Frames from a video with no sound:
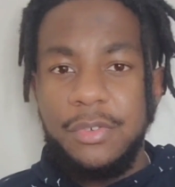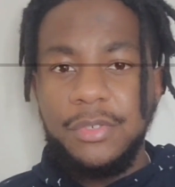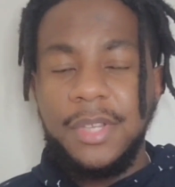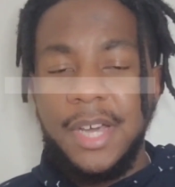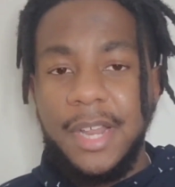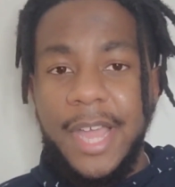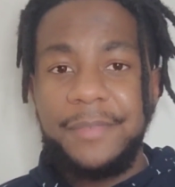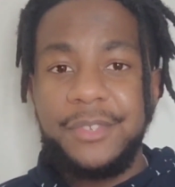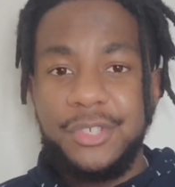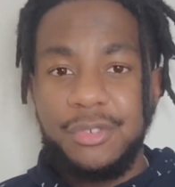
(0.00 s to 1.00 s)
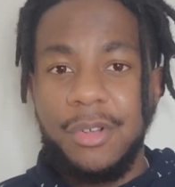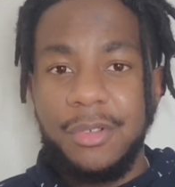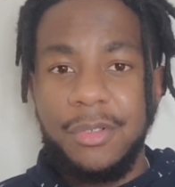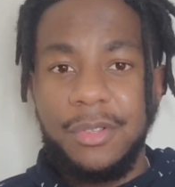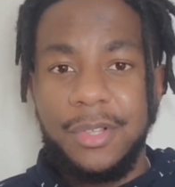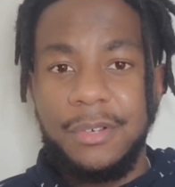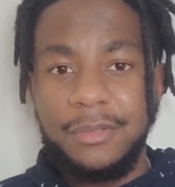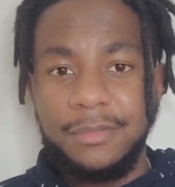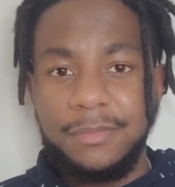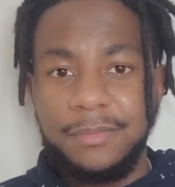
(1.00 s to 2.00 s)
do not have to struggle
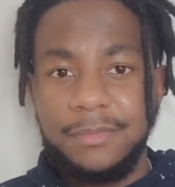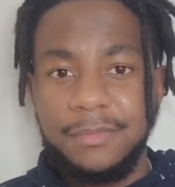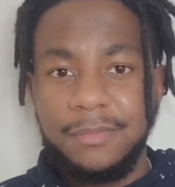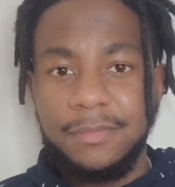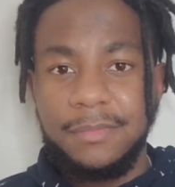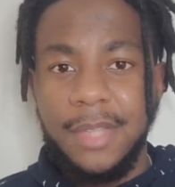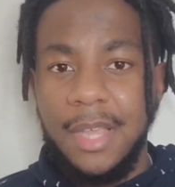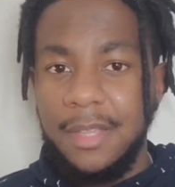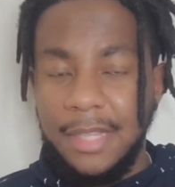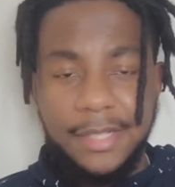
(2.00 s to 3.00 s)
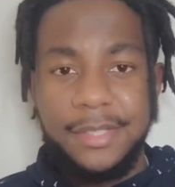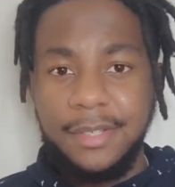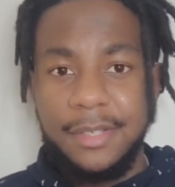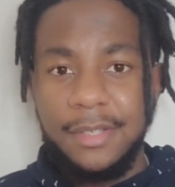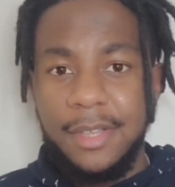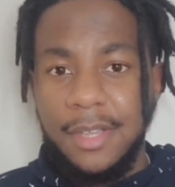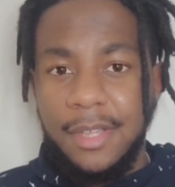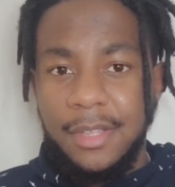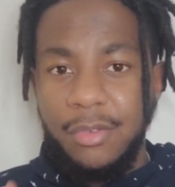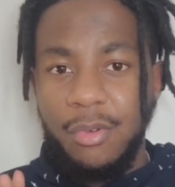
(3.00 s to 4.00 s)
alone. That's it.
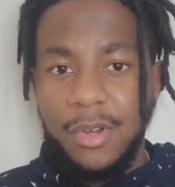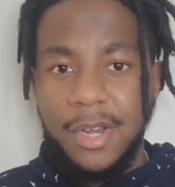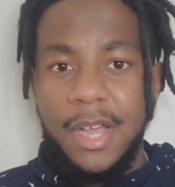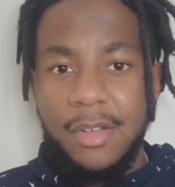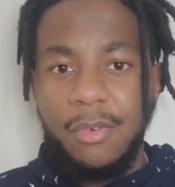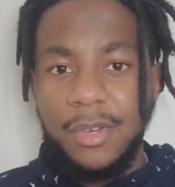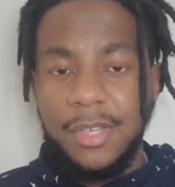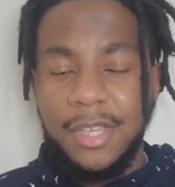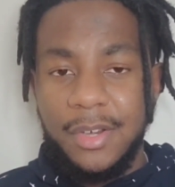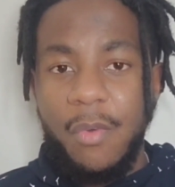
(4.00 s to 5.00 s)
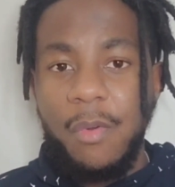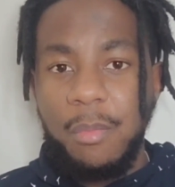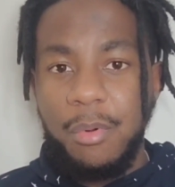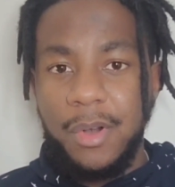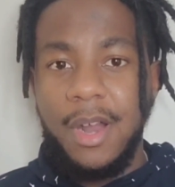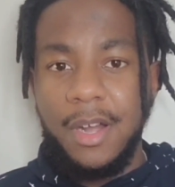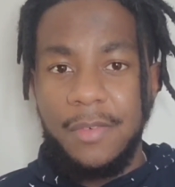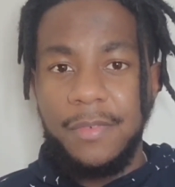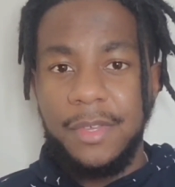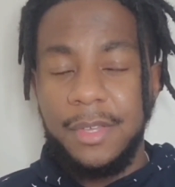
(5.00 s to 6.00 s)
You are not going to get over
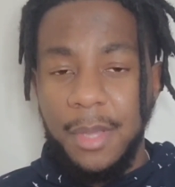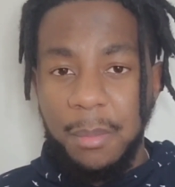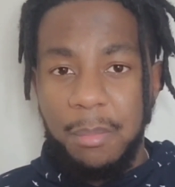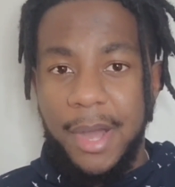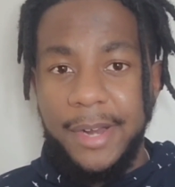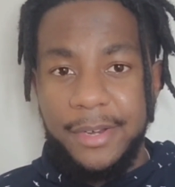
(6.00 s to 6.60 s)
pornography by